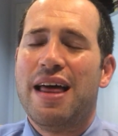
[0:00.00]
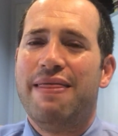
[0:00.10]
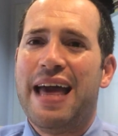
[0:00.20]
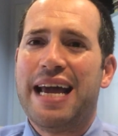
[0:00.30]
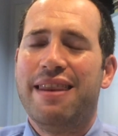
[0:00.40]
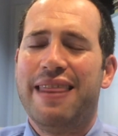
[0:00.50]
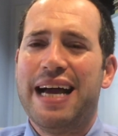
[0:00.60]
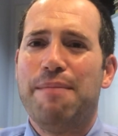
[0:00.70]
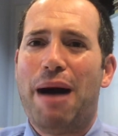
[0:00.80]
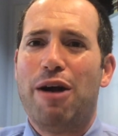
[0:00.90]
They can think
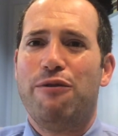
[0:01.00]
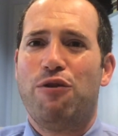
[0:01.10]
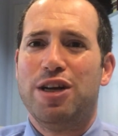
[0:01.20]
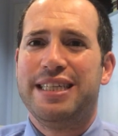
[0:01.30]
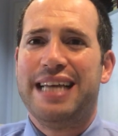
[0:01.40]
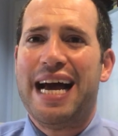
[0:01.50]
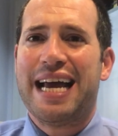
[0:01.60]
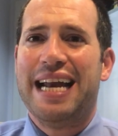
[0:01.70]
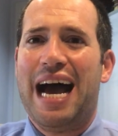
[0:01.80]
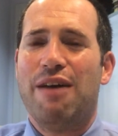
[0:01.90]
about it for a
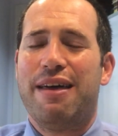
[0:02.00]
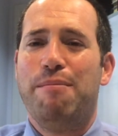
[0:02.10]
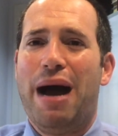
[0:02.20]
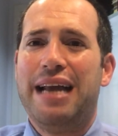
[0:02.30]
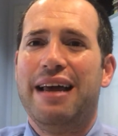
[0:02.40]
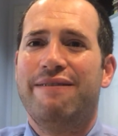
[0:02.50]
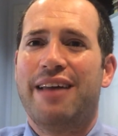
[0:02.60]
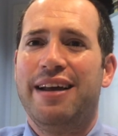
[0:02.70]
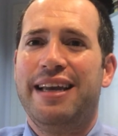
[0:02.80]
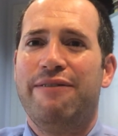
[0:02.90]
second how they might have
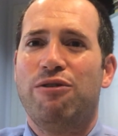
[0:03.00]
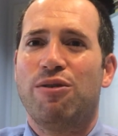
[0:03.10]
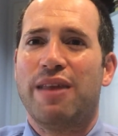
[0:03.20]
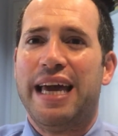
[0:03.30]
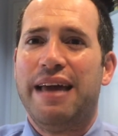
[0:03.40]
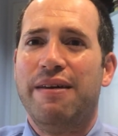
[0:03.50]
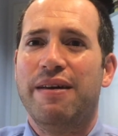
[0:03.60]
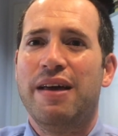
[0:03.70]
done differently,